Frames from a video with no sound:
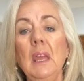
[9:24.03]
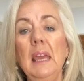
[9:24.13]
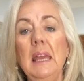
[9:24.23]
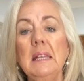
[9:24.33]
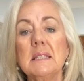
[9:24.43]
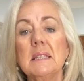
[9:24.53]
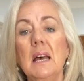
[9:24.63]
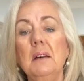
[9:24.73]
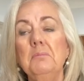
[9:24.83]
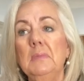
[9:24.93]
it's,
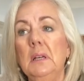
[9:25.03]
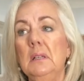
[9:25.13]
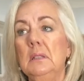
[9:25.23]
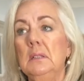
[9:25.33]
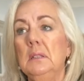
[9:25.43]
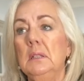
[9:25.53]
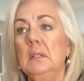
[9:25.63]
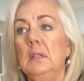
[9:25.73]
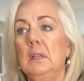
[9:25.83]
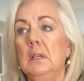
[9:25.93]

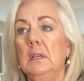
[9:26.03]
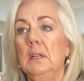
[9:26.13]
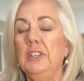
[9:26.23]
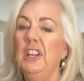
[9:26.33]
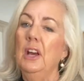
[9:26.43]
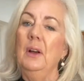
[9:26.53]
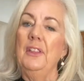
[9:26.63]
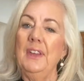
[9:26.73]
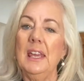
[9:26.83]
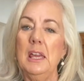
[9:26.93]
you know, I
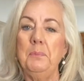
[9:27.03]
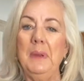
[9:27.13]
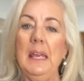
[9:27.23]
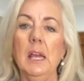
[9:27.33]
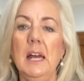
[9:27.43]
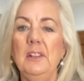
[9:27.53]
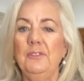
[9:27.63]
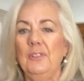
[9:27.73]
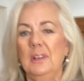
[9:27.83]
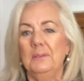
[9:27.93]
think it'd be kind
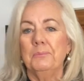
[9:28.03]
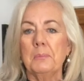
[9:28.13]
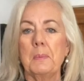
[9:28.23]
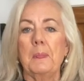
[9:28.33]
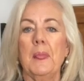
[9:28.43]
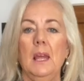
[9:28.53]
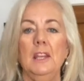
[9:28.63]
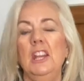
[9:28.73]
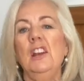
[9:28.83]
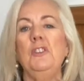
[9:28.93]
of,
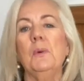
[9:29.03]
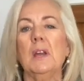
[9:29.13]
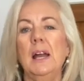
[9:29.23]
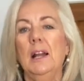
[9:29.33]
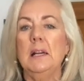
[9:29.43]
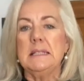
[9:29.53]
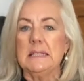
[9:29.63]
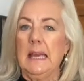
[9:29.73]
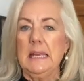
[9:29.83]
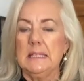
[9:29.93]
you know, if you were going ice
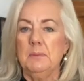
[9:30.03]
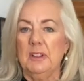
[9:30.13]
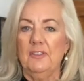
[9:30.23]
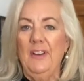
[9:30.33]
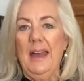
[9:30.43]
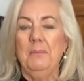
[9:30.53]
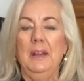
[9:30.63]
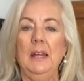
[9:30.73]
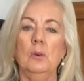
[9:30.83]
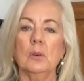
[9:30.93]
skating with the
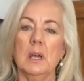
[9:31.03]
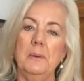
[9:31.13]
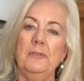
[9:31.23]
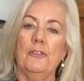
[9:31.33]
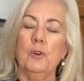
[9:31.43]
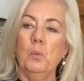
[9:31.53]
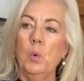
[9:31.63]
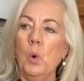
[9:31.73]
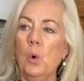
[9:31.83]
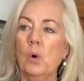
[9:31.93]
family or going for a
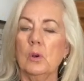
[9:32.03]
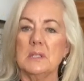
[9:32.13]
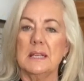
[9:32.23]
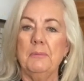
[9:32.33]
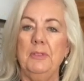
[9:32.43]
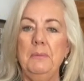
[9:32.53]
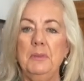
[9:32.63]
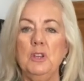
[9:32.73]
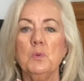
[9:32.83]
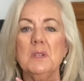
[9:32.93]
walk or something,
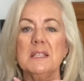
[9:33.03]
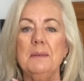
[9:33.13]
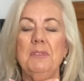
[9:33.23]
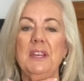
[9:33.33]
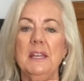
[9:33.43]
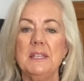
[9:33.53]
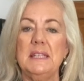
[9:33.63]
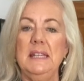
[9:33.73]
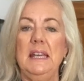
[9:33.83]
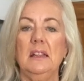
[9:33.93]
but you'd want something
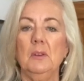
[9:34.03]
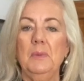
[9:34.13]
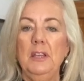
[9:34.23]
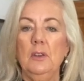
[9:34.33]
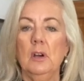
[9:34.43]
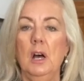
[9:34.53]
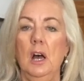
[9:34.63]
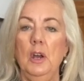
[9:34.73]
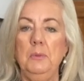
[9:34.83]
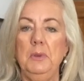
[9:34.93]
underneath that when you got
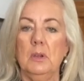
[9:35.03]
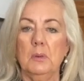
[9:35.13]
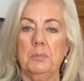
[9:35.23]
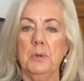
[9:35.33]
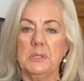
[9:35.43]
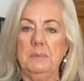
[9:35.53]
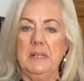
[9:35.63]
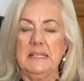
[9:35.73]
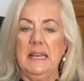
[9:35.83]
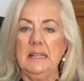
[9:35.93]
home, you could
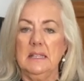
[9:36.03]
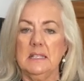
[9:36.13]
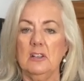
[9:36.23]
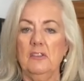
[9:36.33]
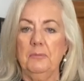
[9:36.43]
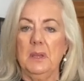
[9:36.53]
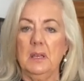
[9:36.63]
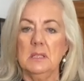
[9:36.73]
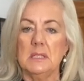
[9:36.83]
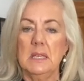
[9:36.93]
possibly take this off,
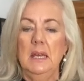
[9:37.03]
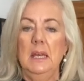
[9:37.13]
because,